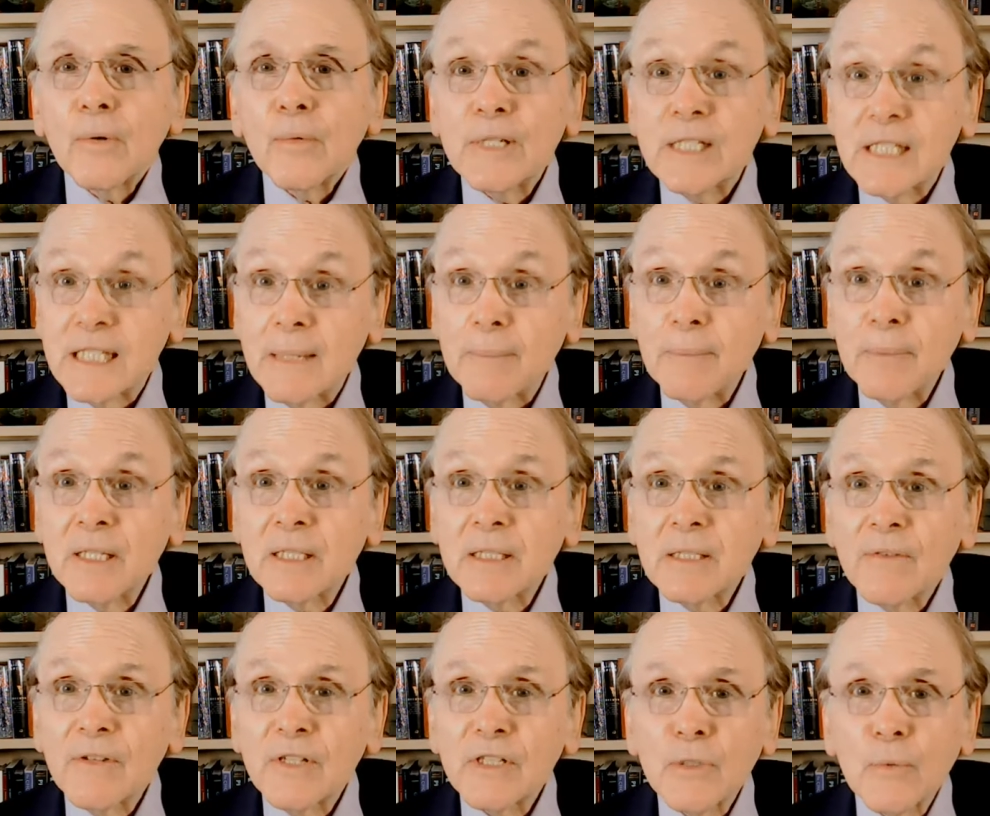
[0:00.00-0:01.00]
Recipients
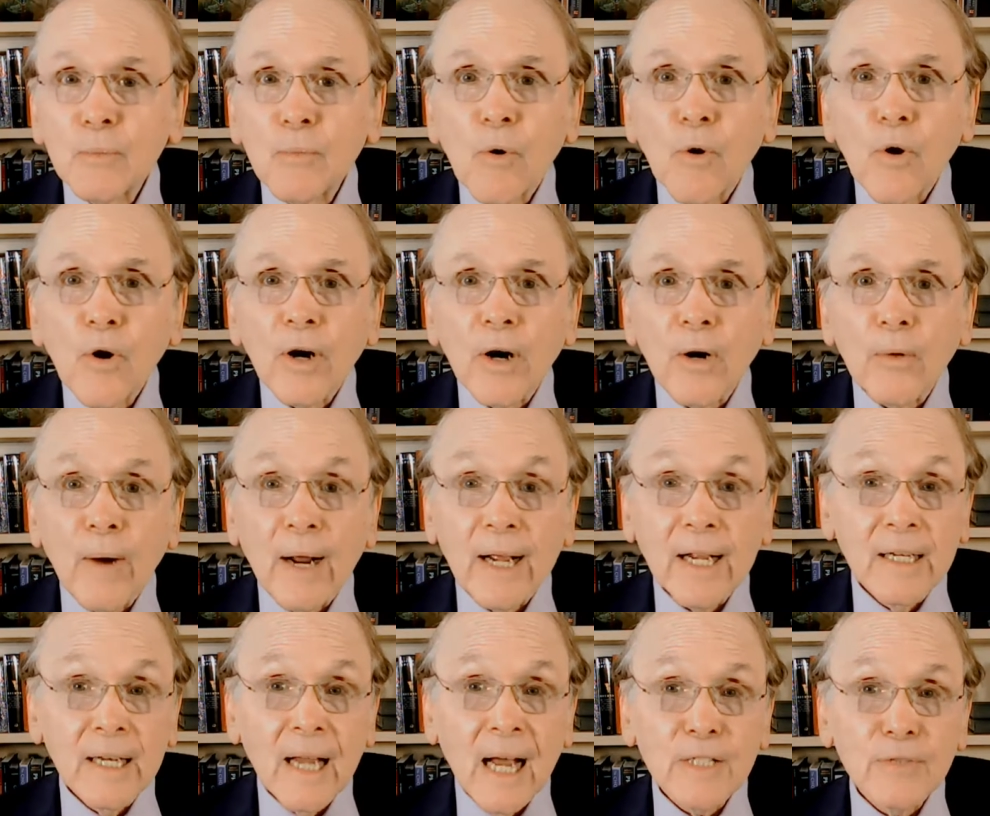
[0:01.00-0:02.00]
of this award are
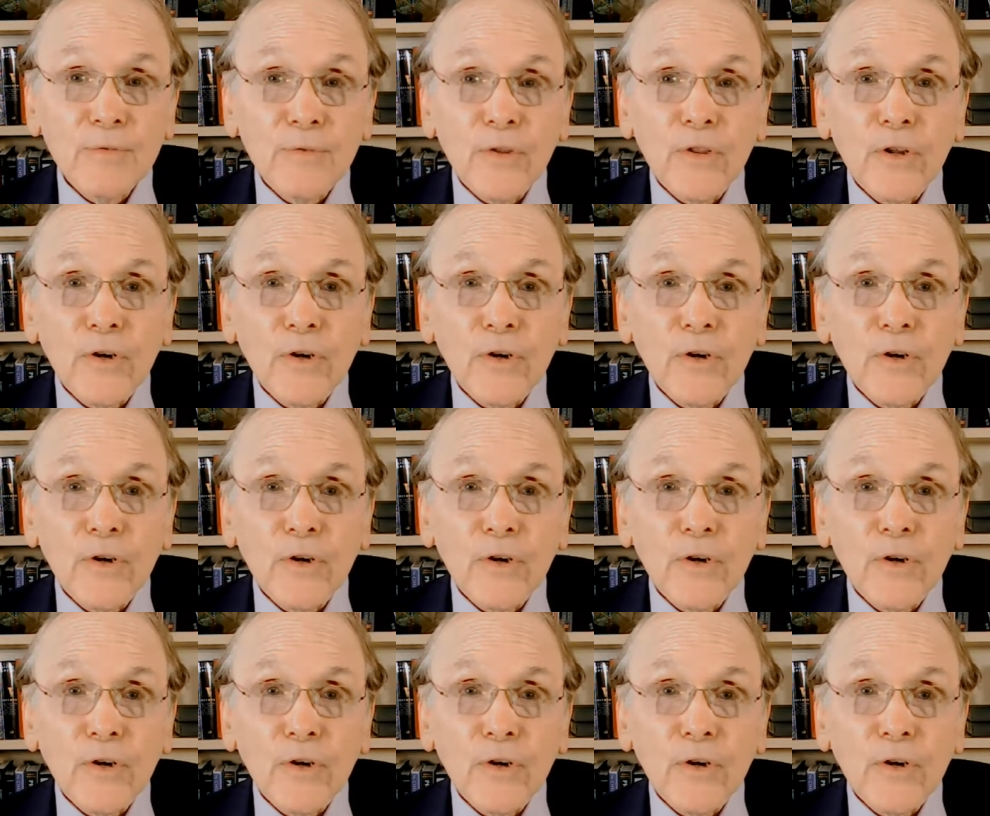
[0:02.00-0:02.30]
recognized for